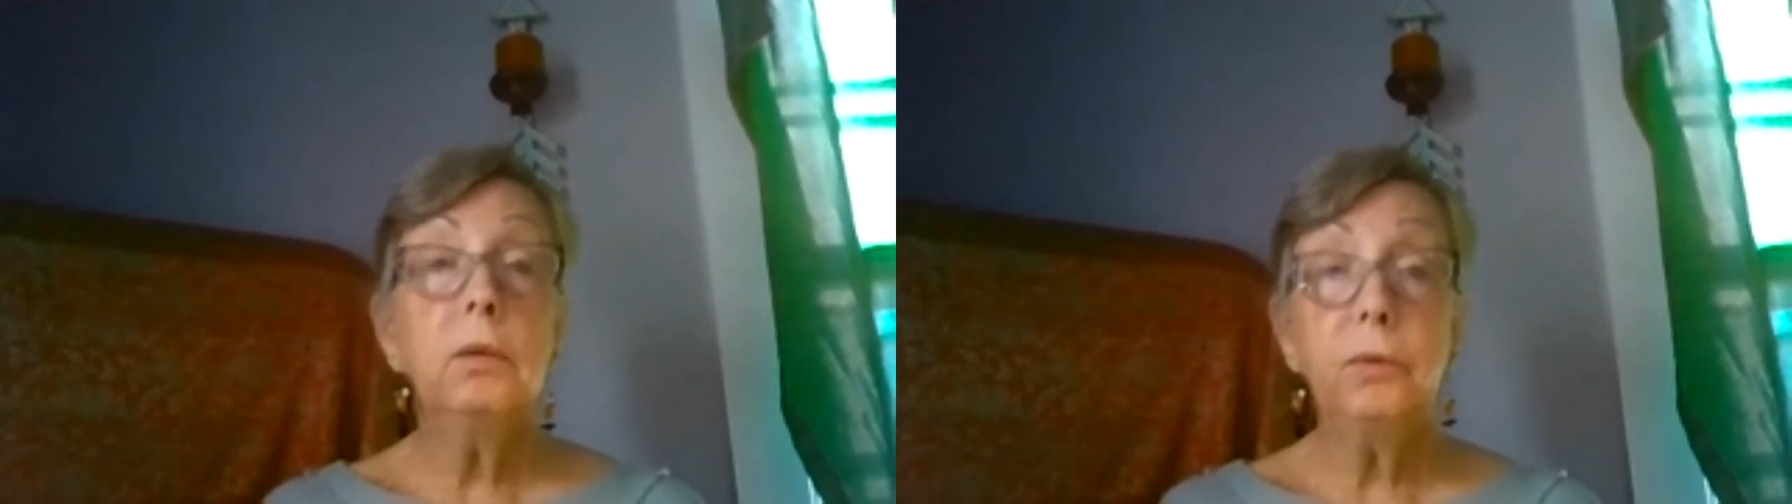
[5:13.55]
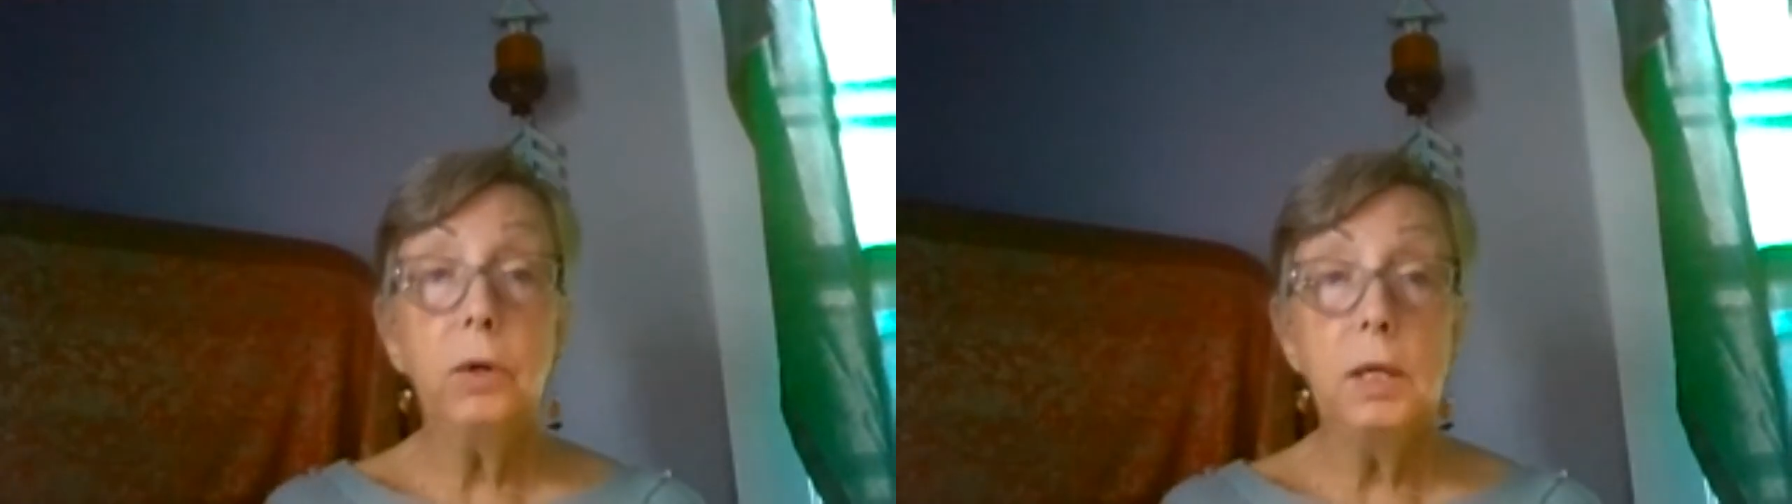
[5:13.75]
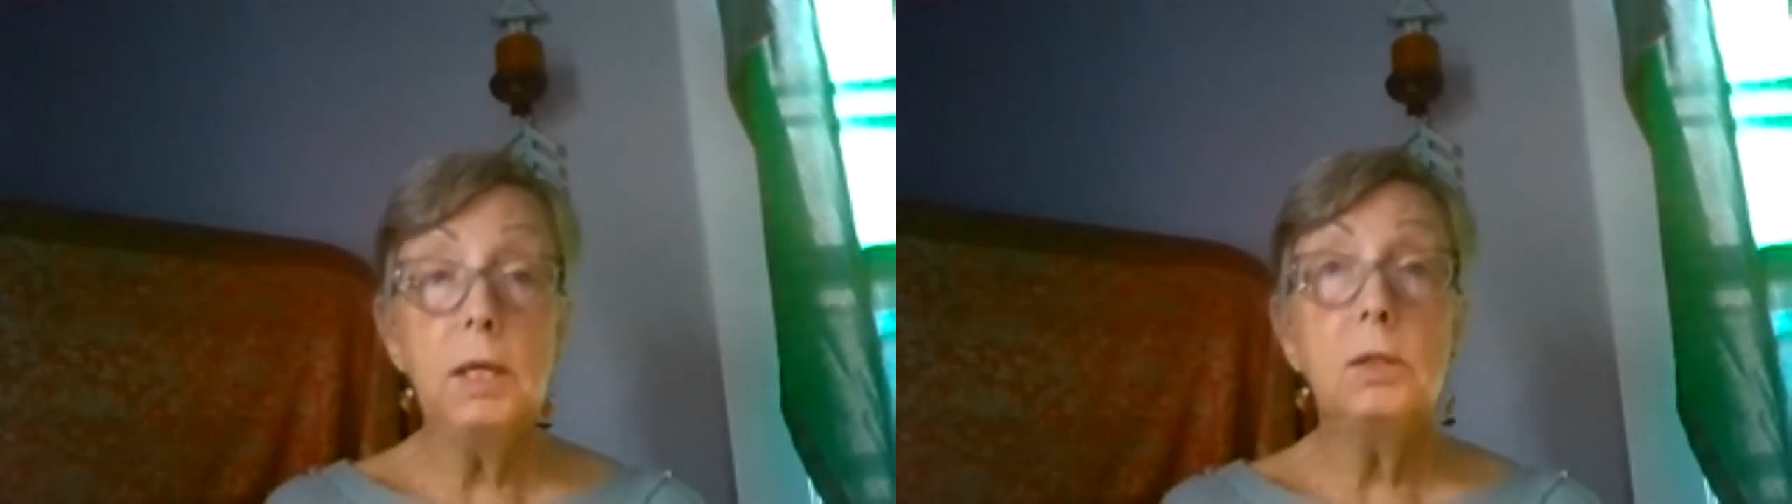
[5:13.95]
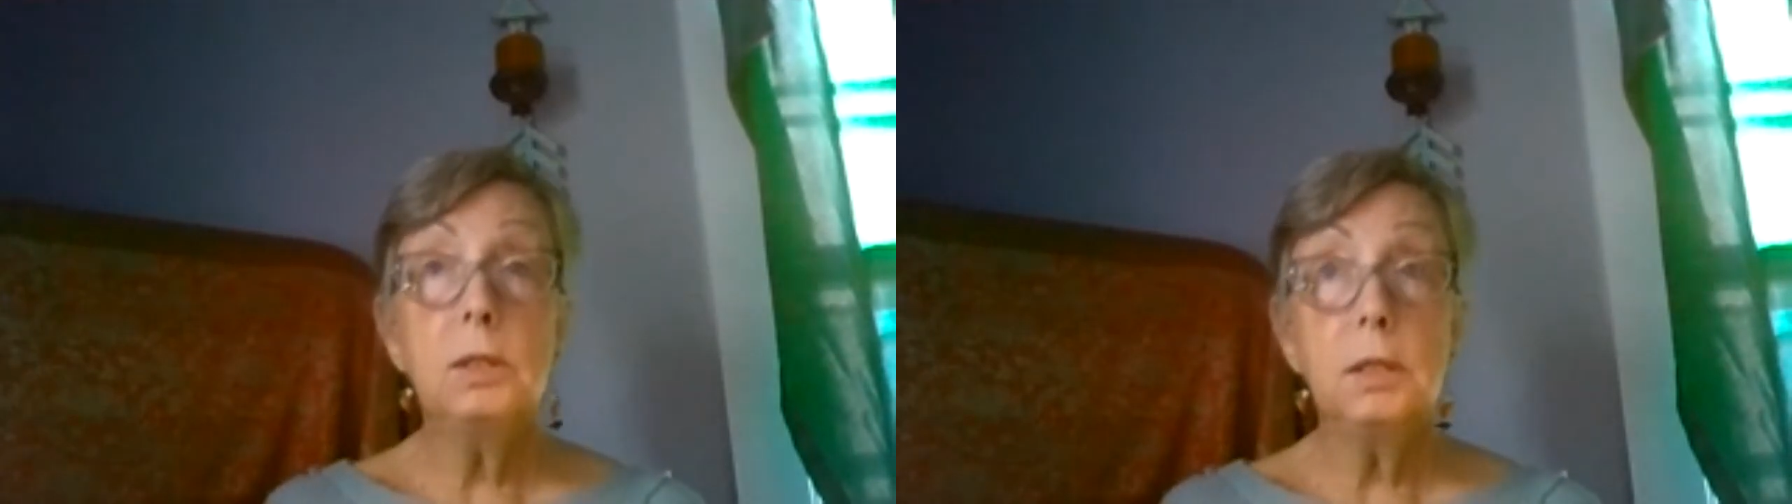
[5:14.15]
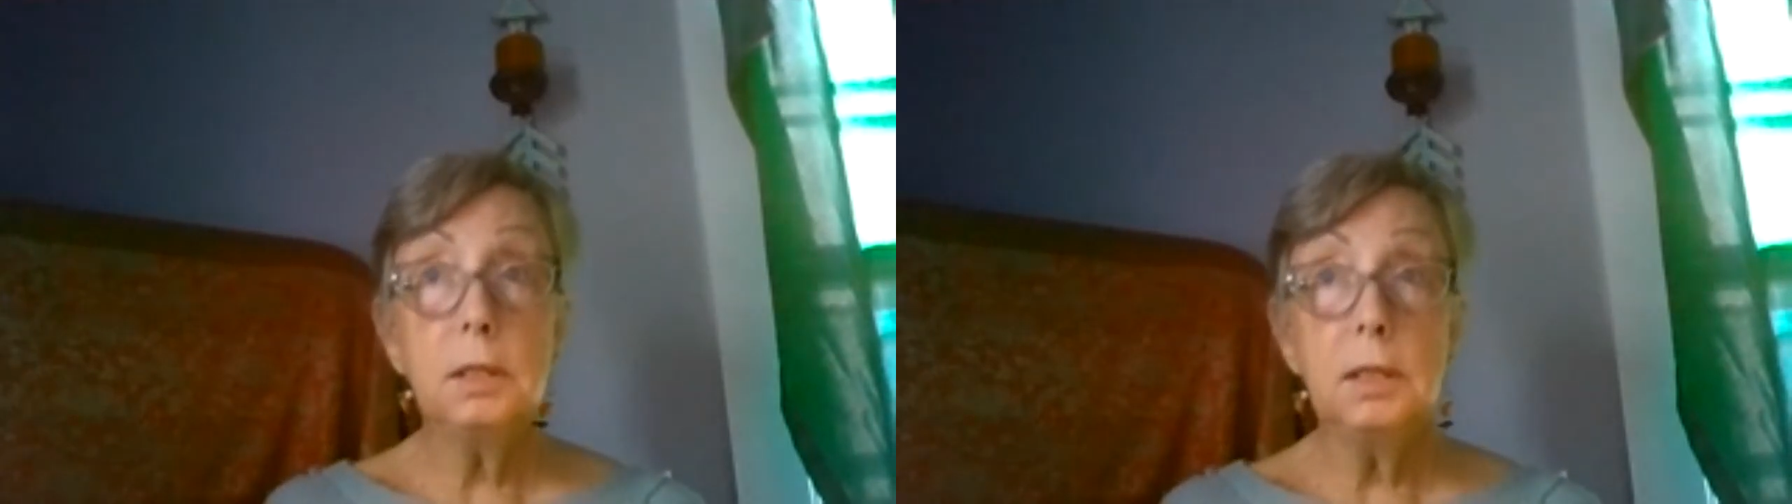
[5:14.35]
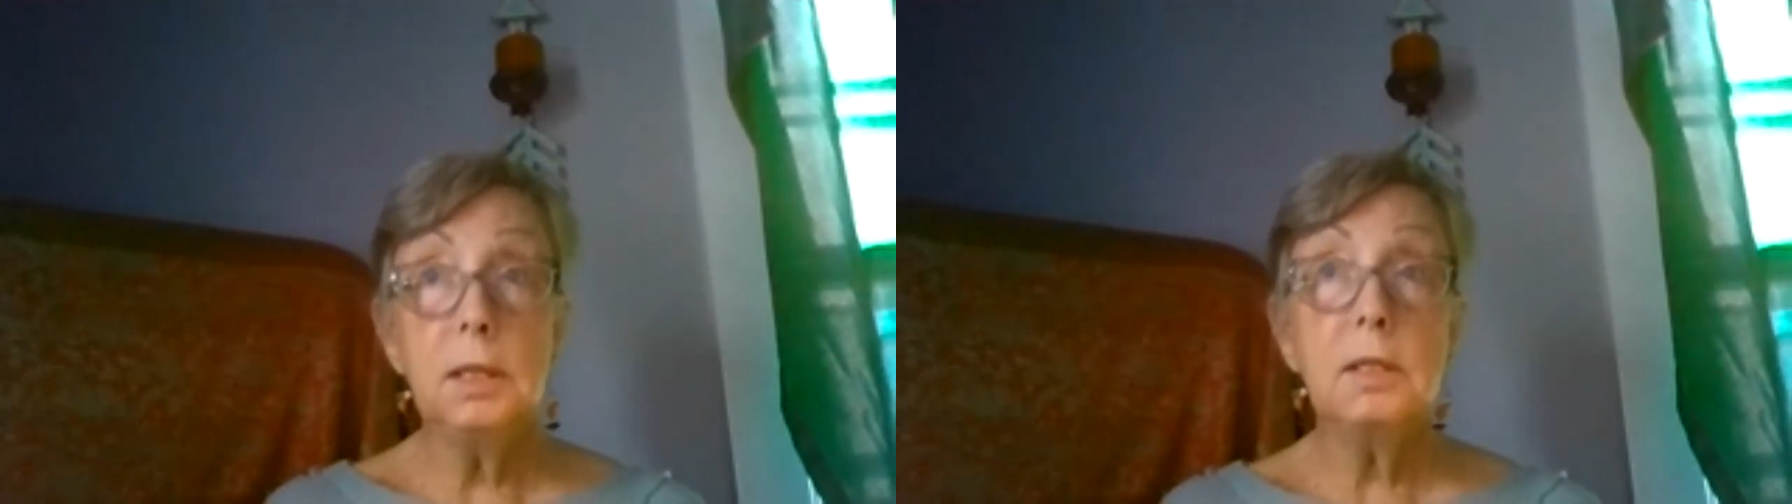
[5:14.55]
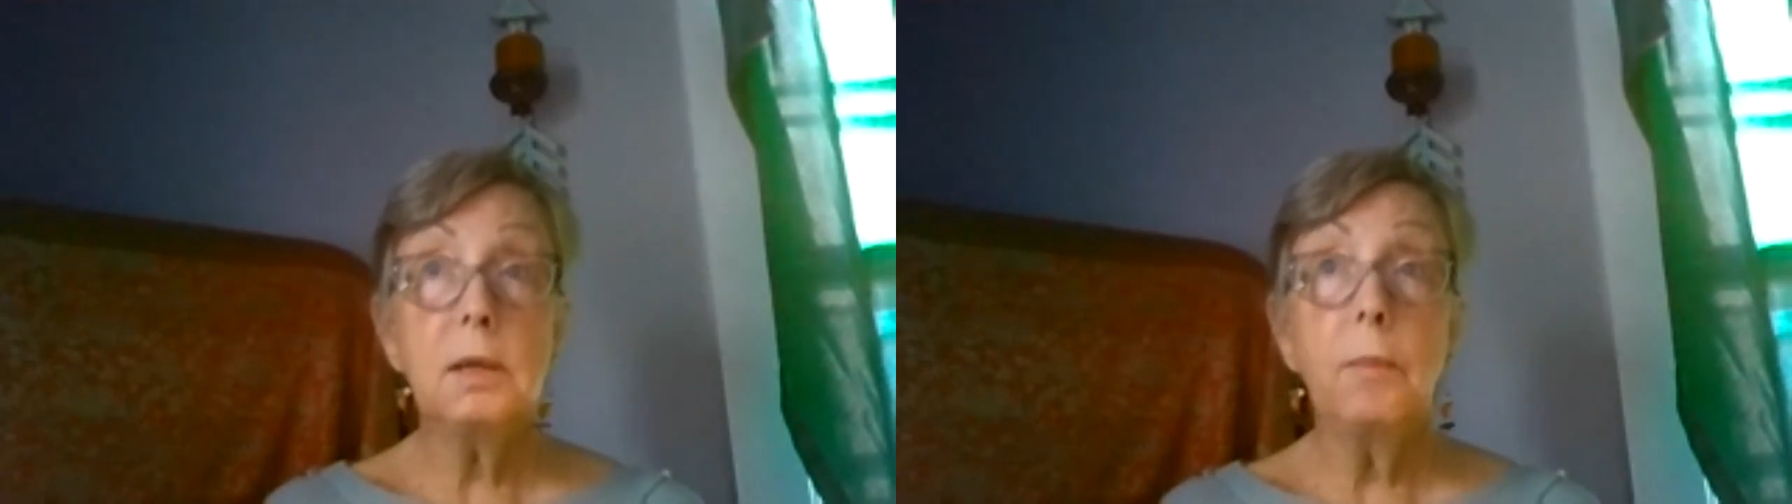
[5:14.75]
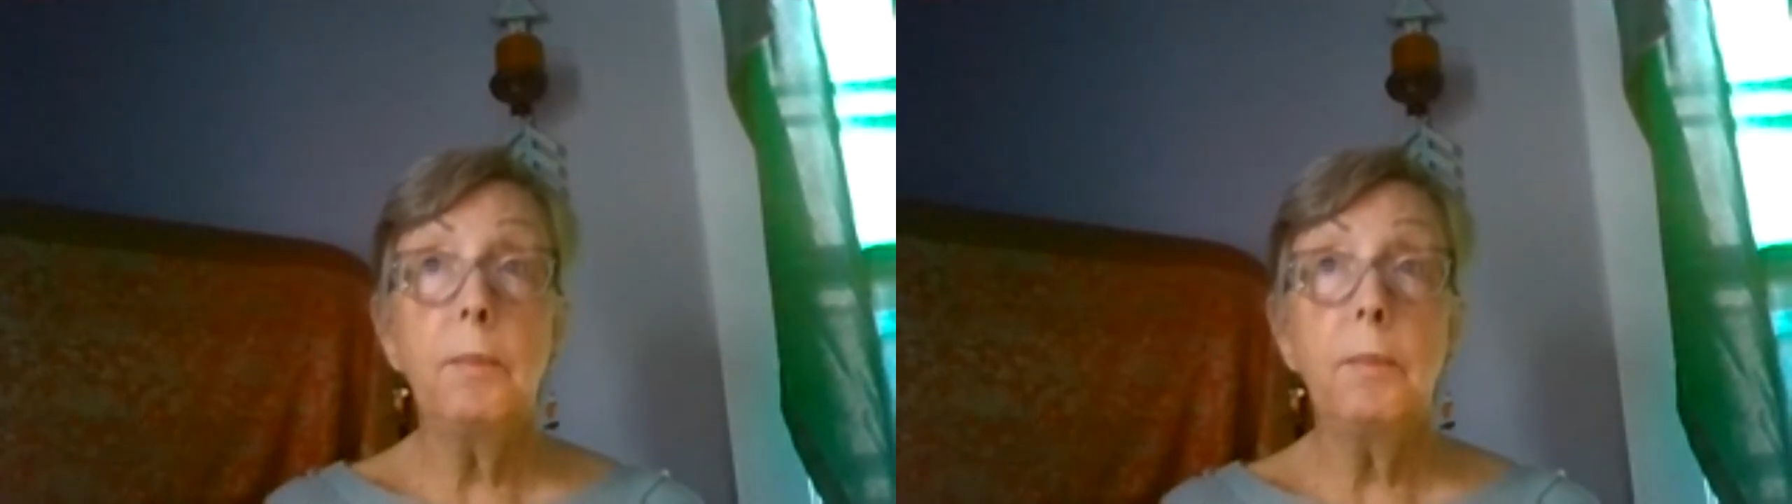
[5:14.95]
for each deceased